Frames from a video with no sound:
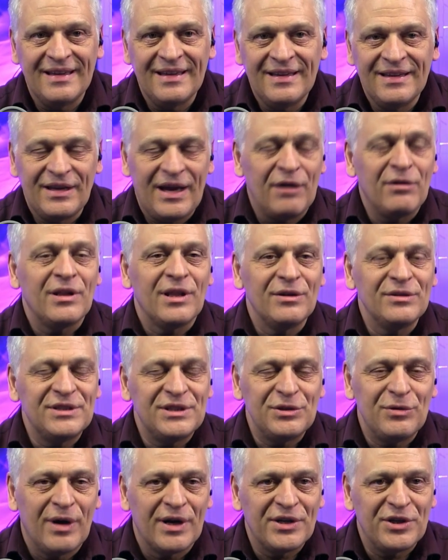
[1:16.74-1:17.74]
how close
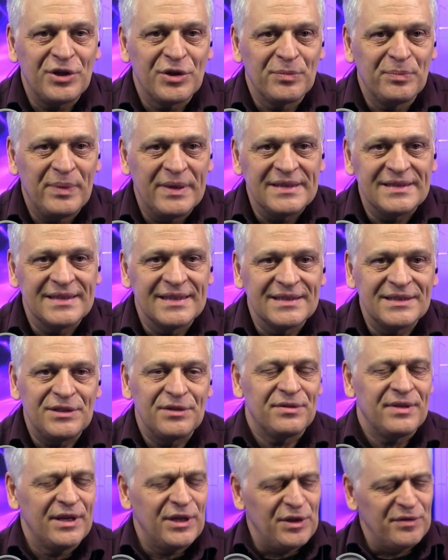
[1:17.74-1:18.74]
you are to your business, you
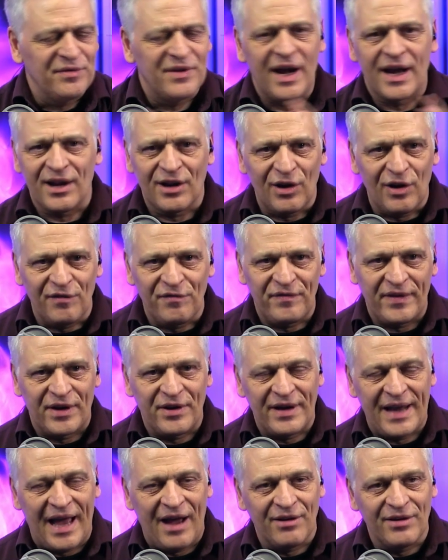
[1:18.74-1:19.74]
think you've got it all
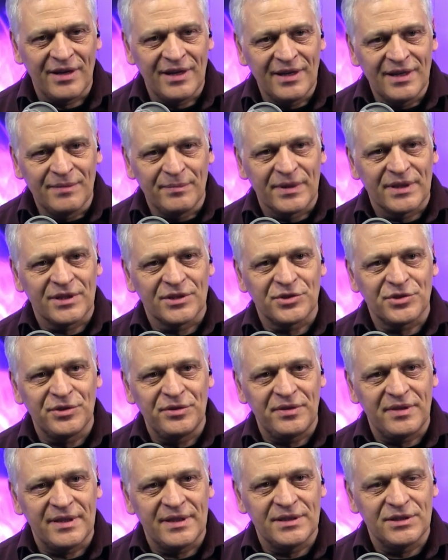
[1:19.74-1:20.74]
figured out, but the
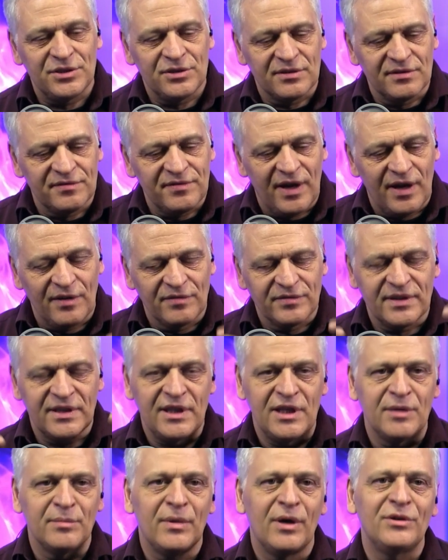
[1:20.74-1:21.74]
truth is you're involved in
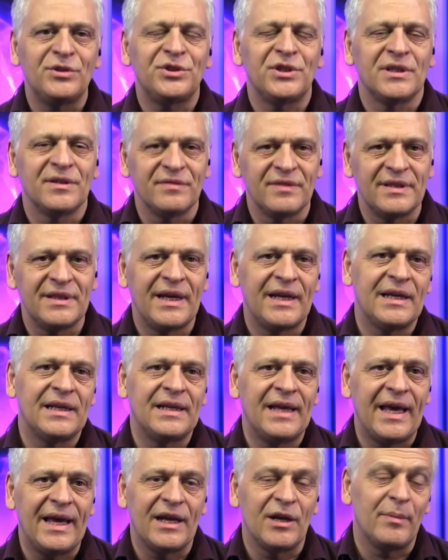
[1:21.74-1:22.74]
the emotion of the
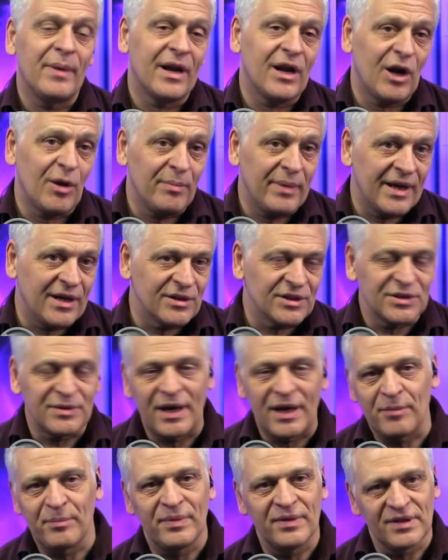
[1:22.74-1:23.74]
day-to-day. No matter how big or
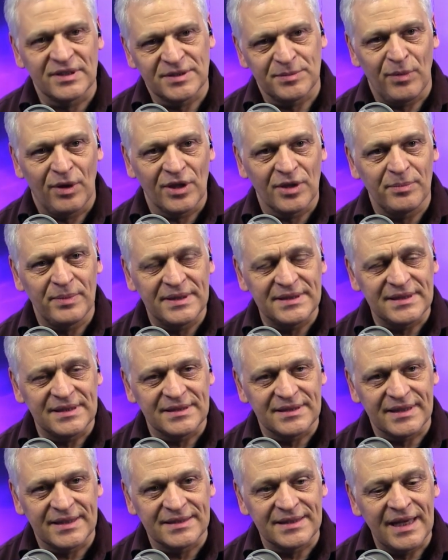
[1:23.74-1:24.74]
how small the business
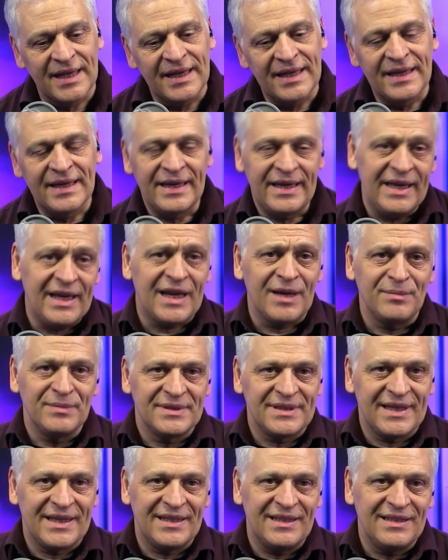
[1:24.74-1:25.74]
is, he comes
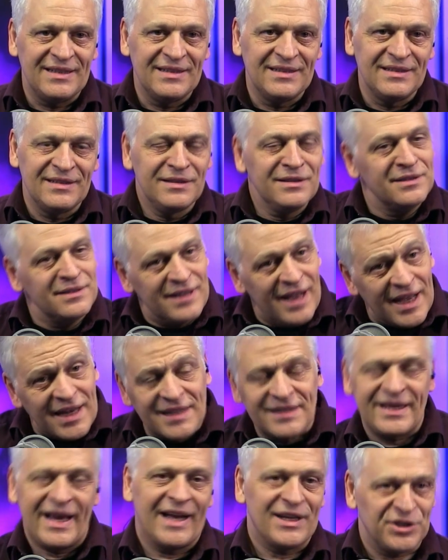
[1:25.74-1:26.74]
in not
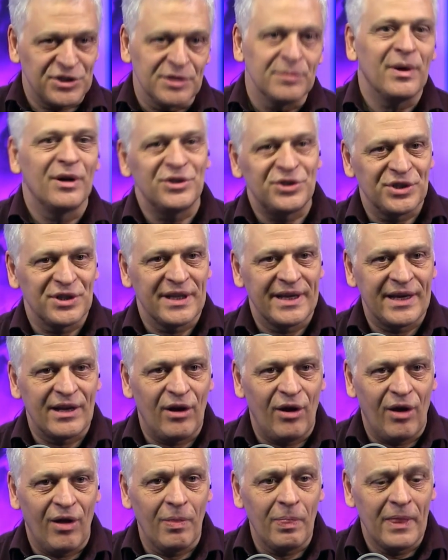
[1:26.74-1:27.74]
attached emotionally at
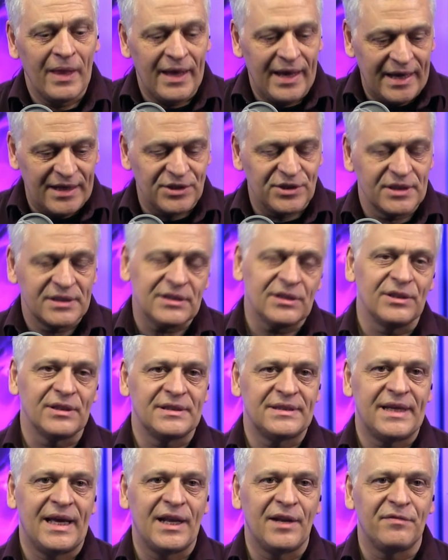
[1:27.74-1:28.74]
all, and just looks
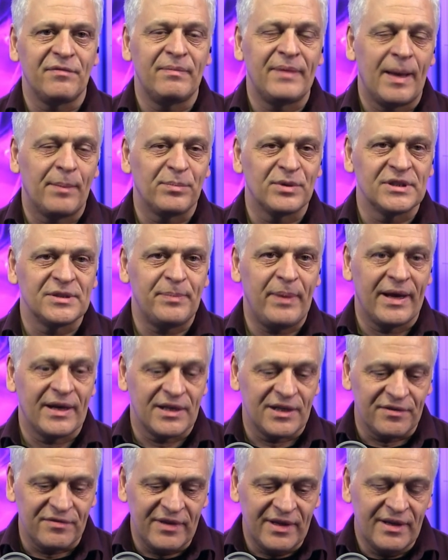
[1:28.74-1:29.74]
at it from that
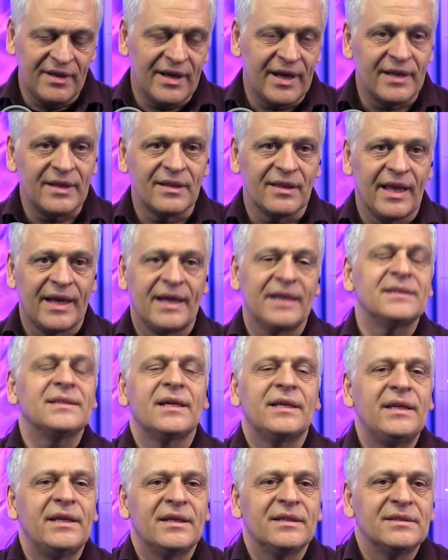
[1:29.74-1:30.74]
perspective. And like I said,
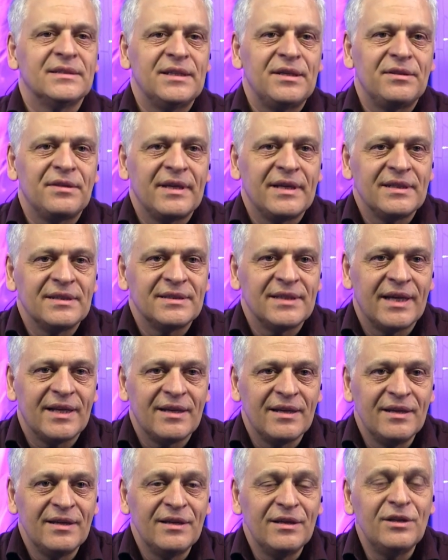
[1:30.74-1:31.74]
he can see things that
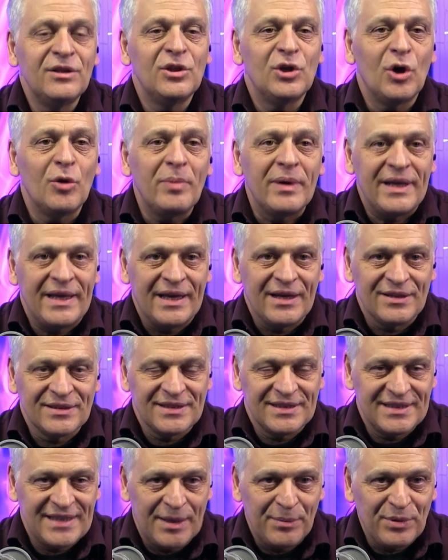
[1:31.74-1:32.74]
nobody else
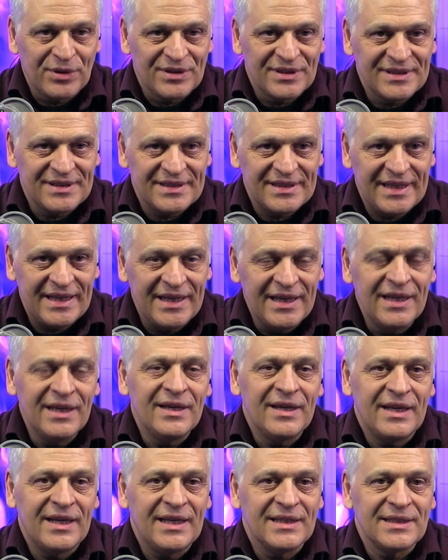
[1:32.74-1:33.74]
is able to see,
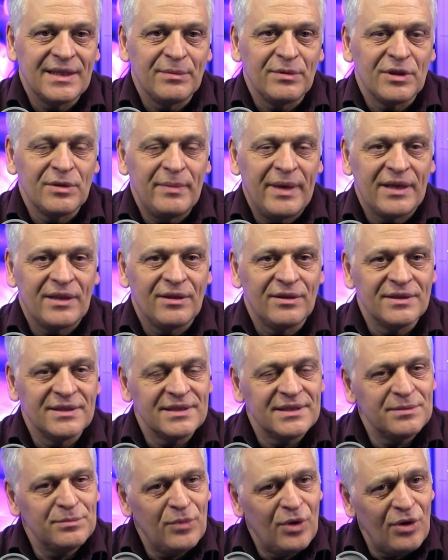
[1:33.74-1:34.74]
and he's able to make those
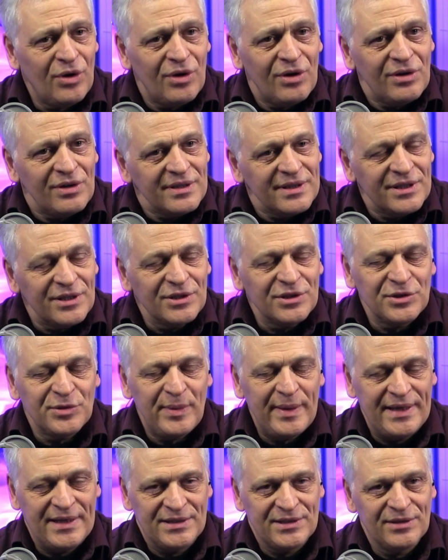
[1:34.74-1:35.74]
small little
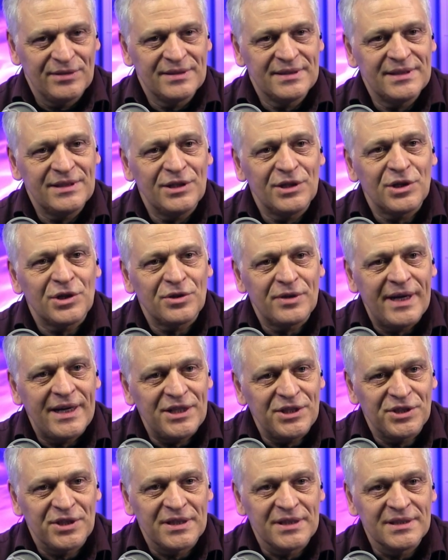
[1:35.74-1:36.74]
tweaks, those little
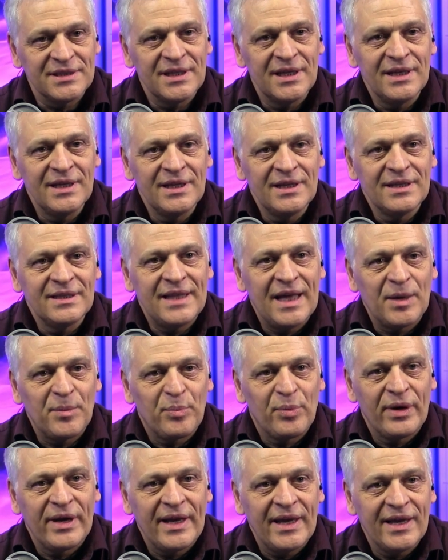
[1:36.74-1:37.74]
corrections that
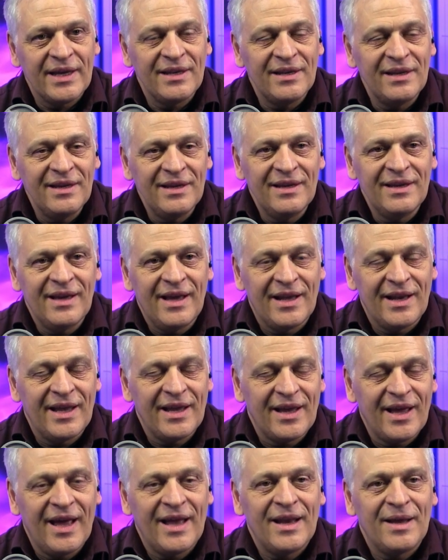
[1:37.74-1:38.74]
bring in, and
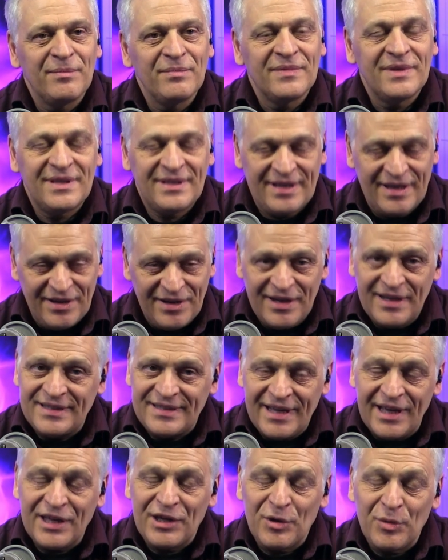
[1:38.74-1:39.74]
I'm going to
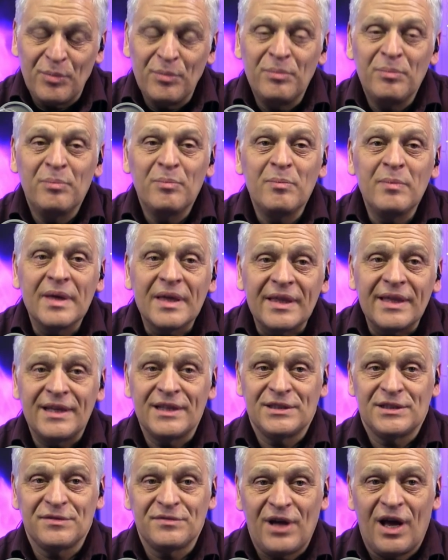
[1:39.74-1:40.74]
tell you,
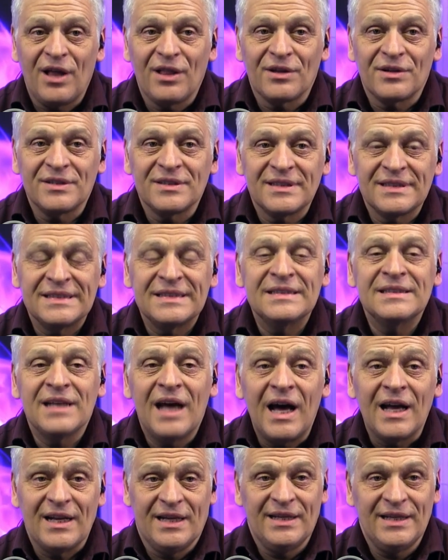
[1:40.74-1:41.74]
millions of dollars is
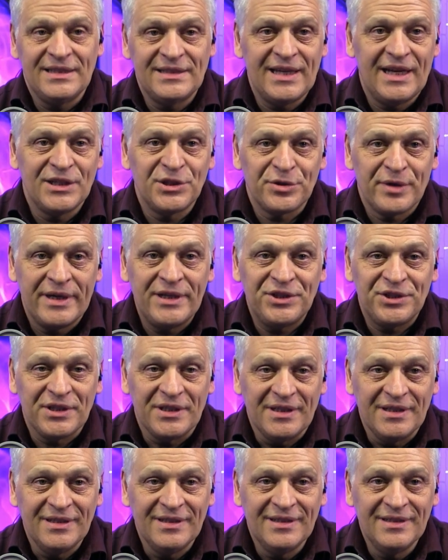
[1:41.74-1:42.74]
not an exaggeration.
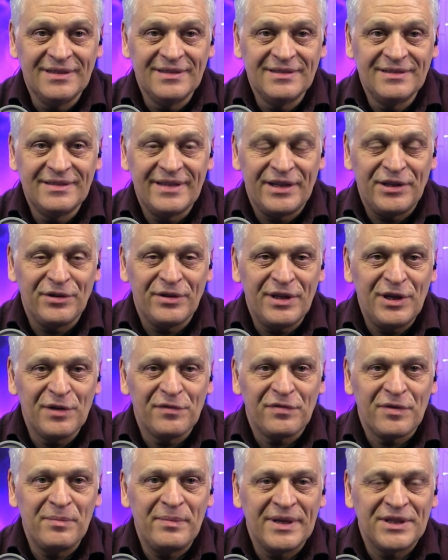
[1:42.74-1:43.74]
And you'll hear
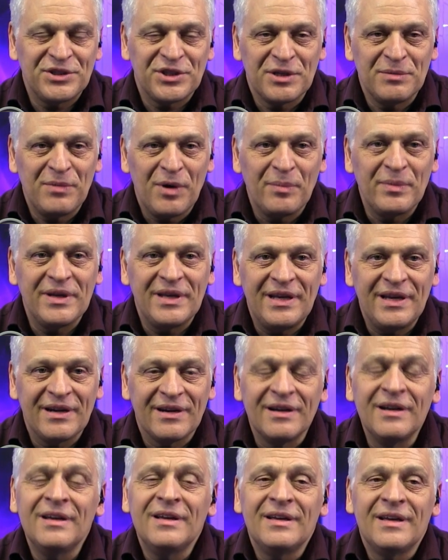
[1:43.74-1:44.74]
from Mitch in a moment here,
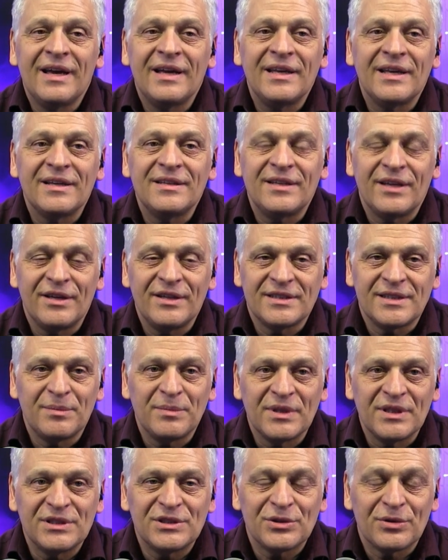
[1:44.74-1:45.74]
and he can tell you some
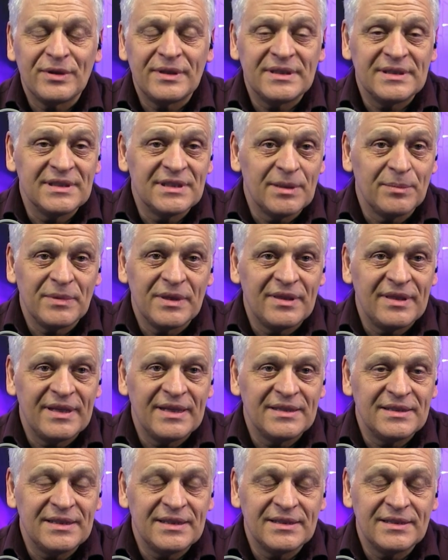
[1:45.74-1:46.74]
of the stories and some of the
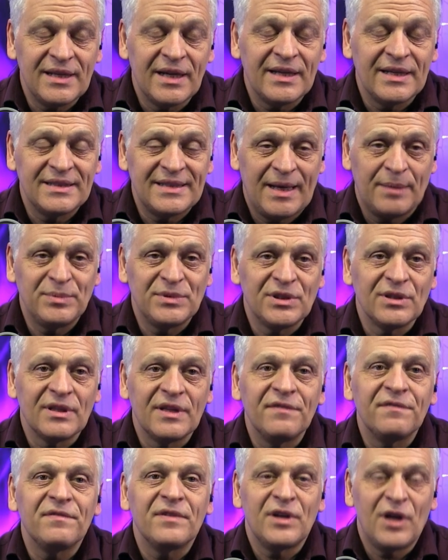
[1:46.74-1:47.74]
things he's done. It's absolutely
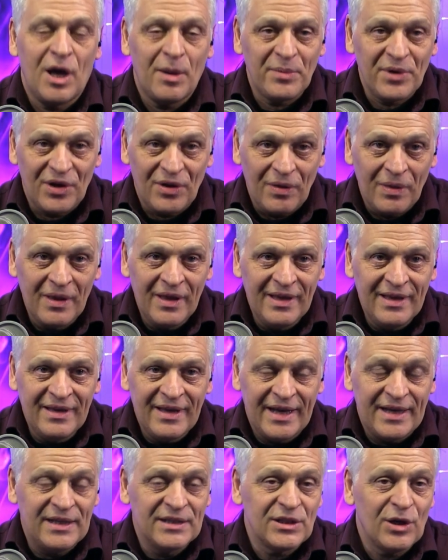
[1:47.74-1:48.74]
phenomenal.
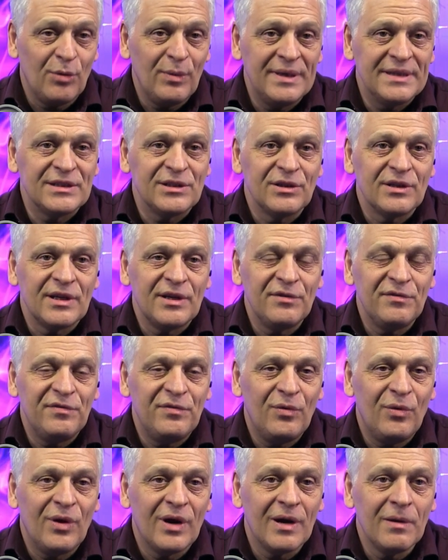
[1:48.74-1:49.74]
And he's always looking
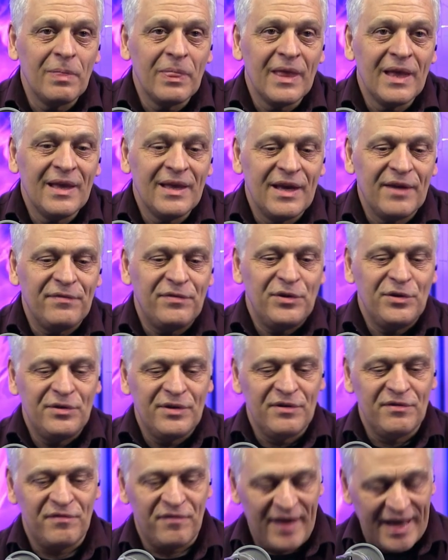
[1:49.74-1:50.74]
for, if you
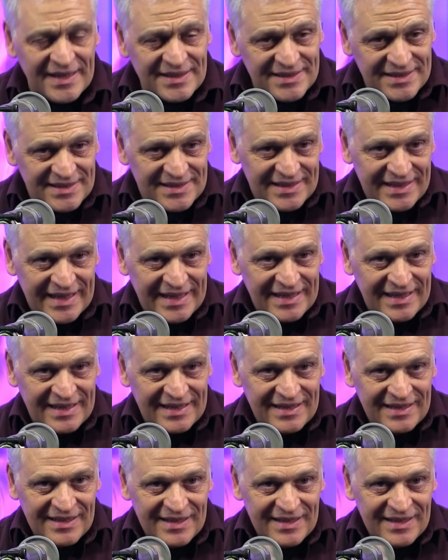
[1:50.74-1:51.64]
invest in